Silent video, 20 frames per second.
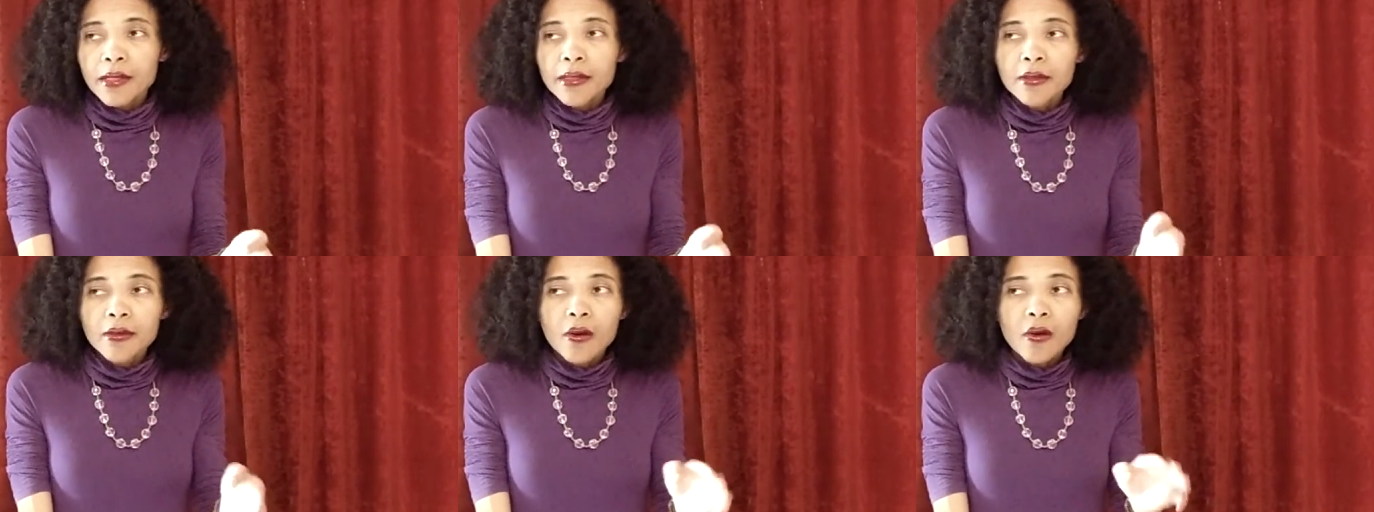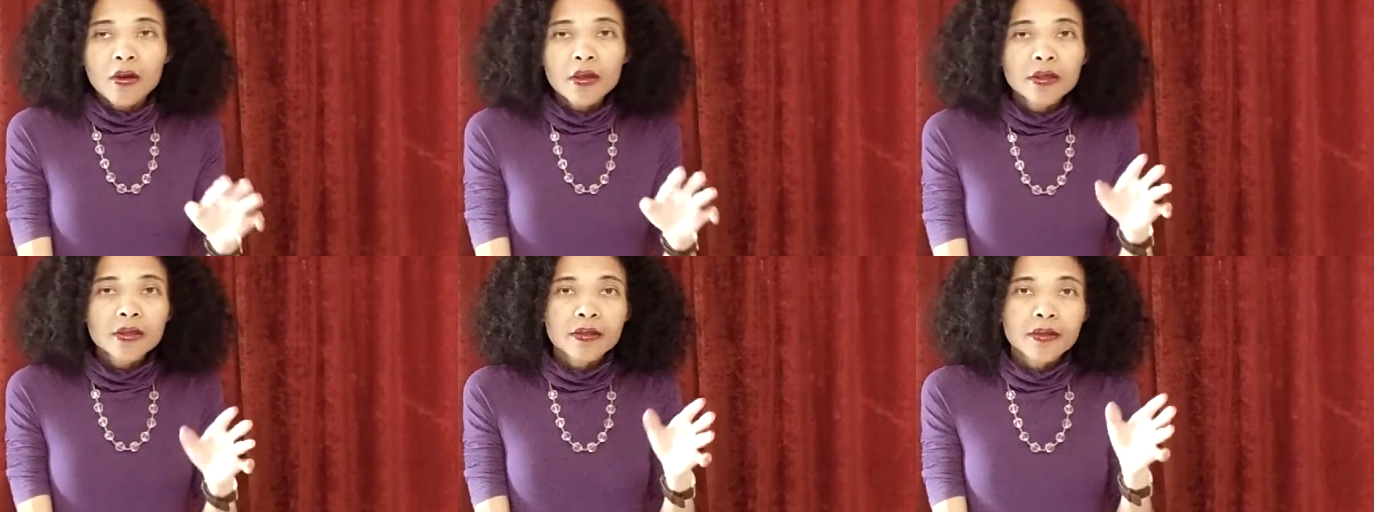And
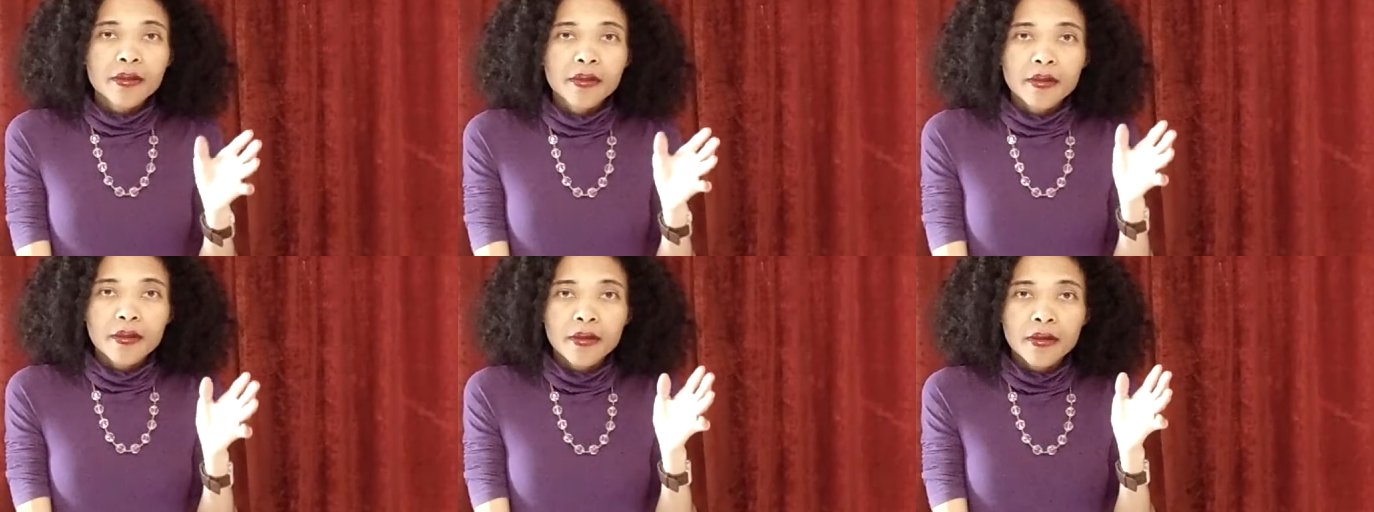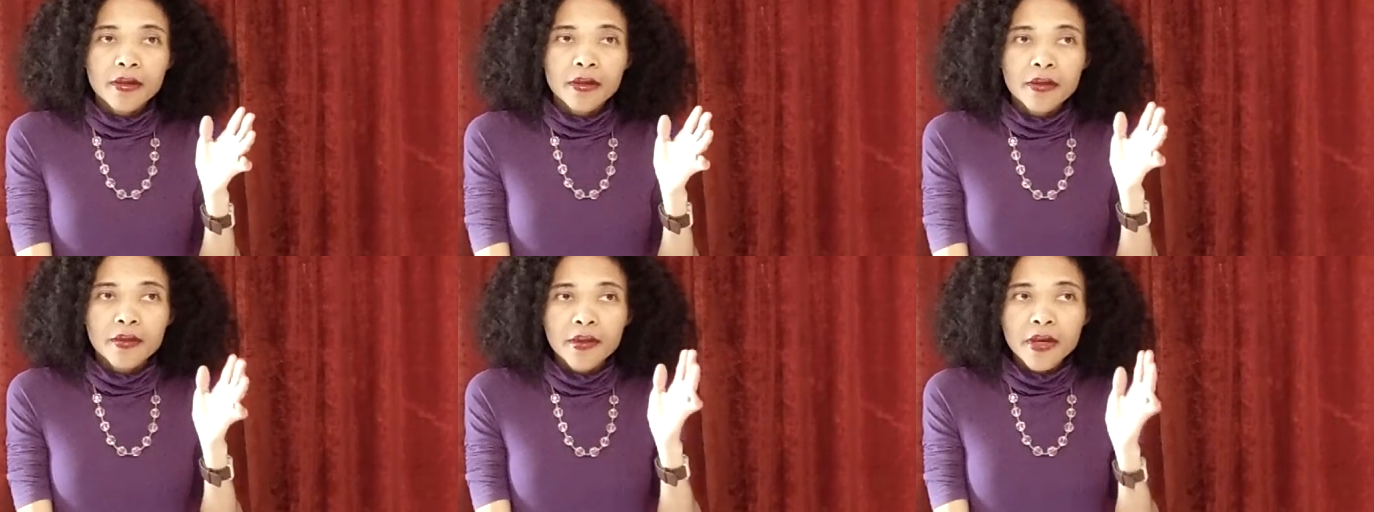also the
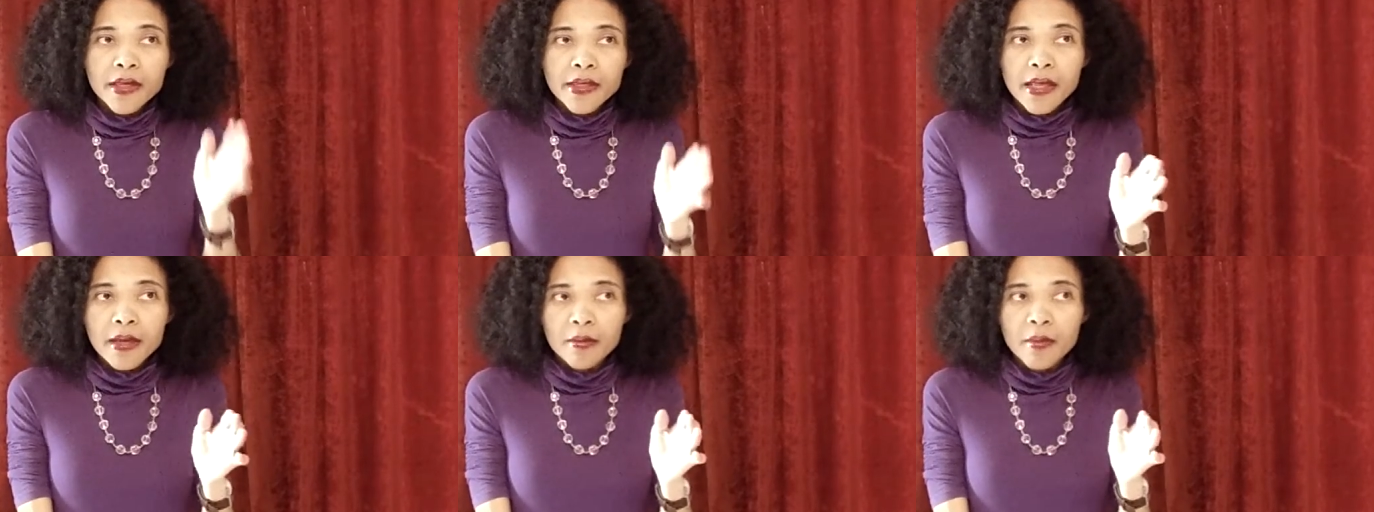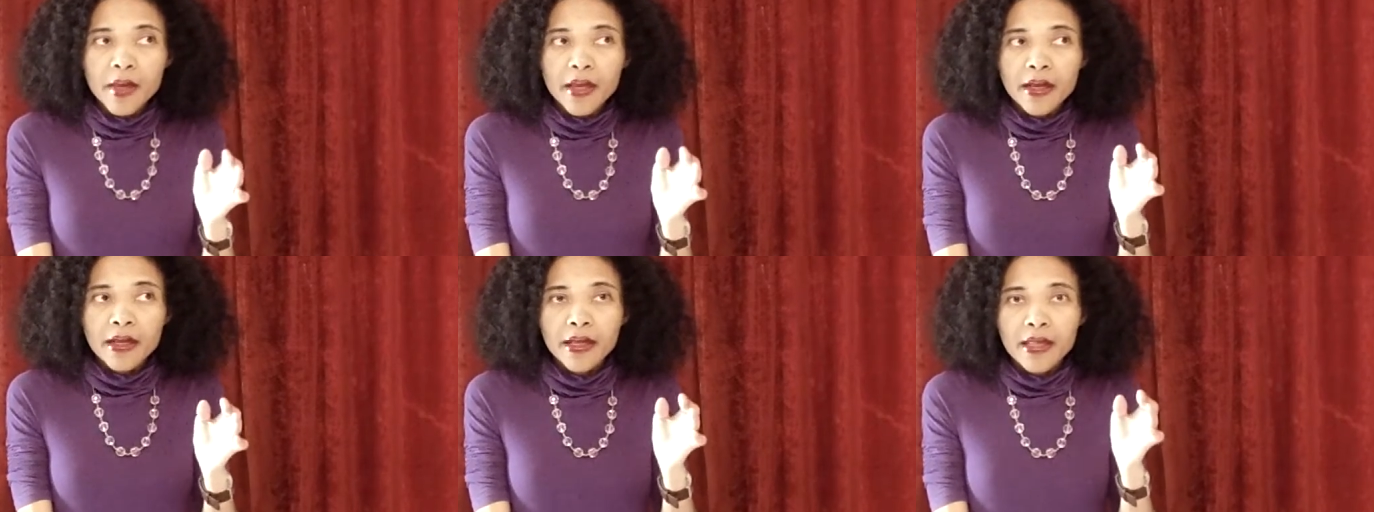thing
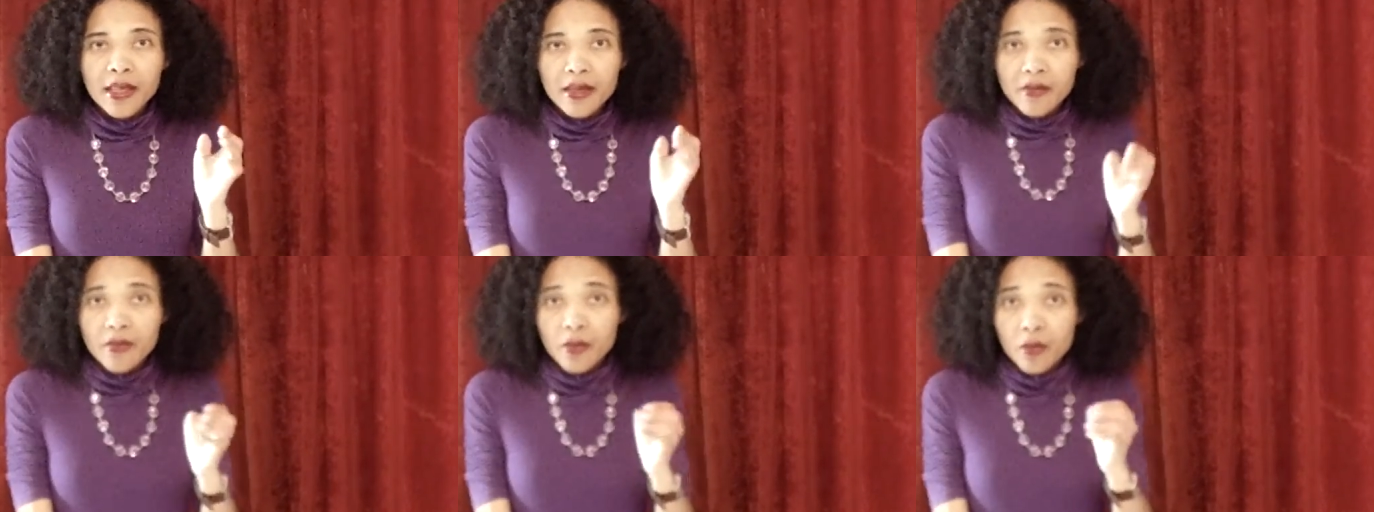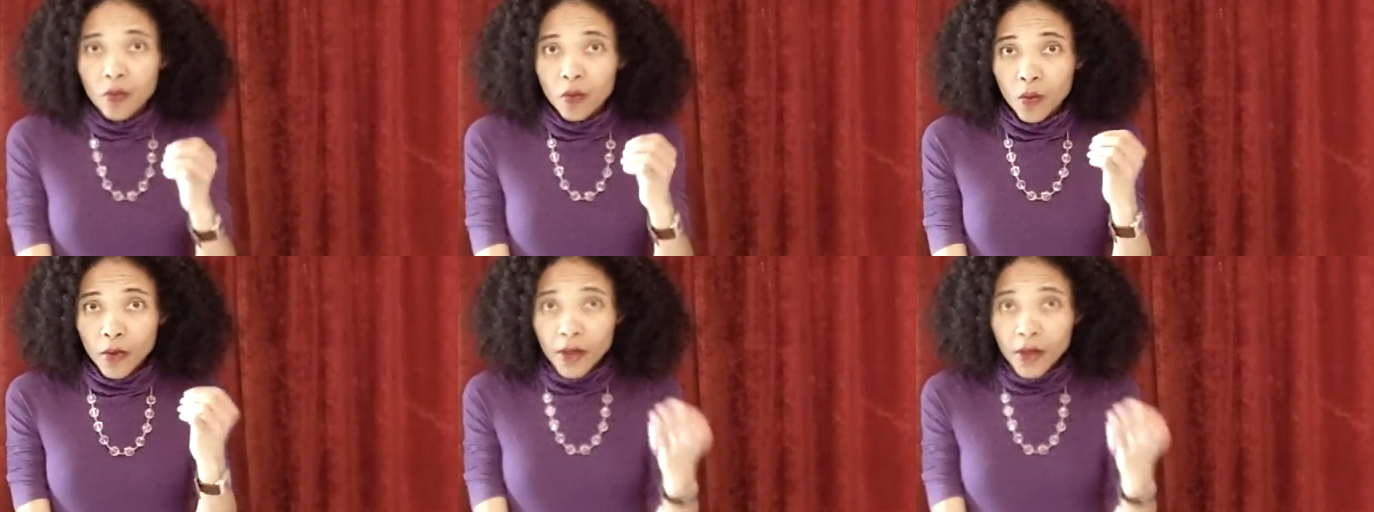that made it even